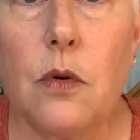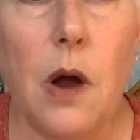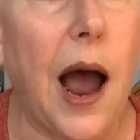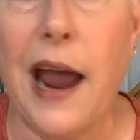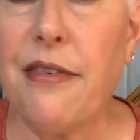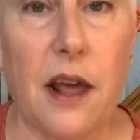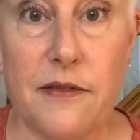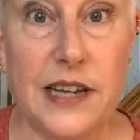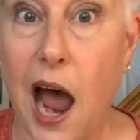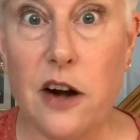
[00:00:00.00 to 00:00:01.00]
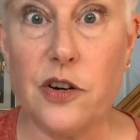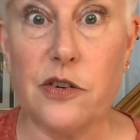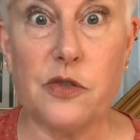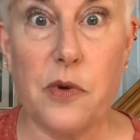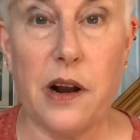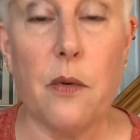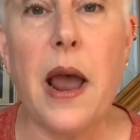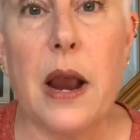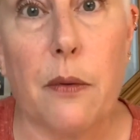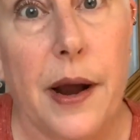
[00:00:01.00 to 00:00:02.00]
I thought of doctors right
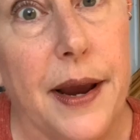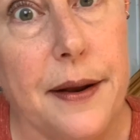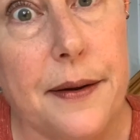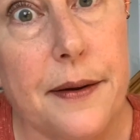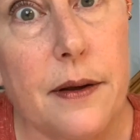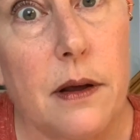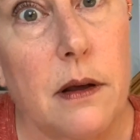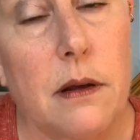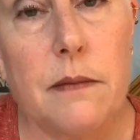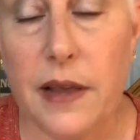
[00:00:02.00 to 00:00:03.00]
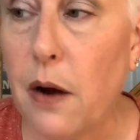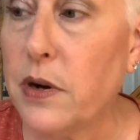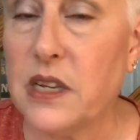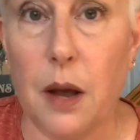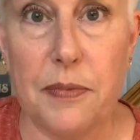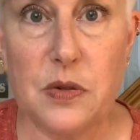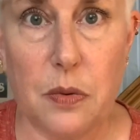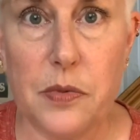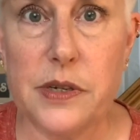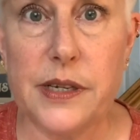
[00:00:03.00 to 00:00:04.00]
away, right? They always help us
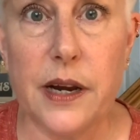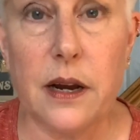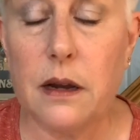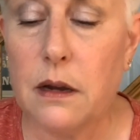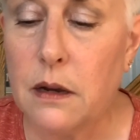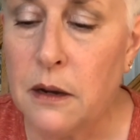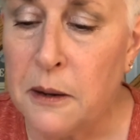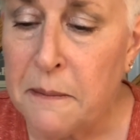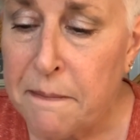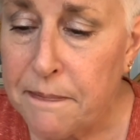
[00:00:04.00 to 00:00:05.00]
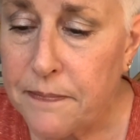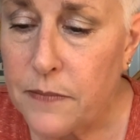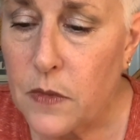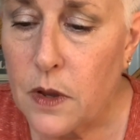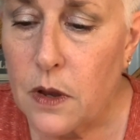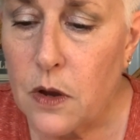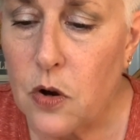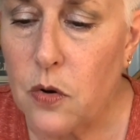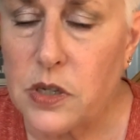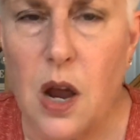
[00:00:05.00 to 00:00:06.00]
when we're sick.
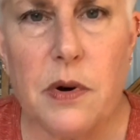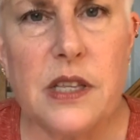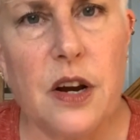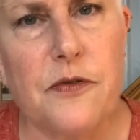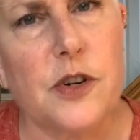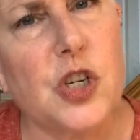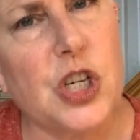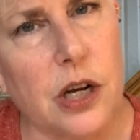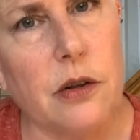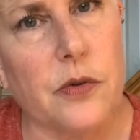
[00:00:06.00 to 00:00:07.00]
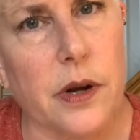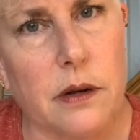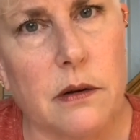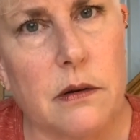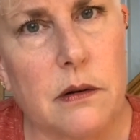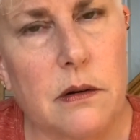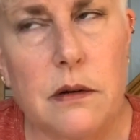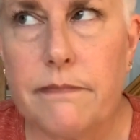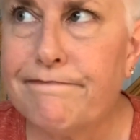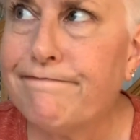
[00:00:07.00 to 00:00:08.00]
Who is always there for children?
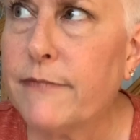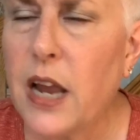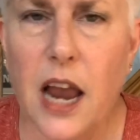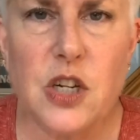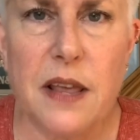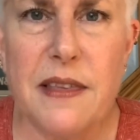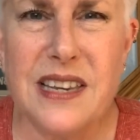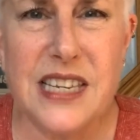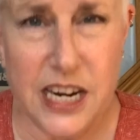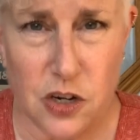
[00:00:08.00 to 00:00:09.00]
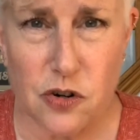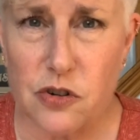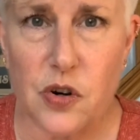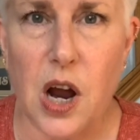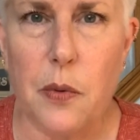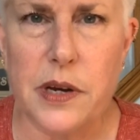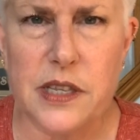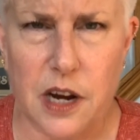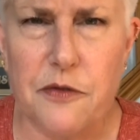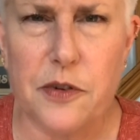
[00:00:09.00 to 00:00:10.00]
Gosh, I think teachers are always
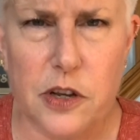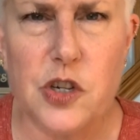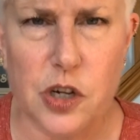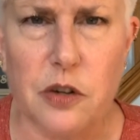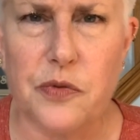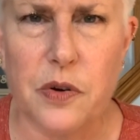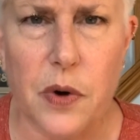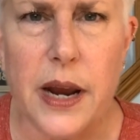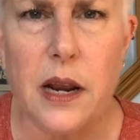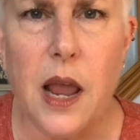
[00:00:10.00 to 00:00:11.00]
there for the children, right?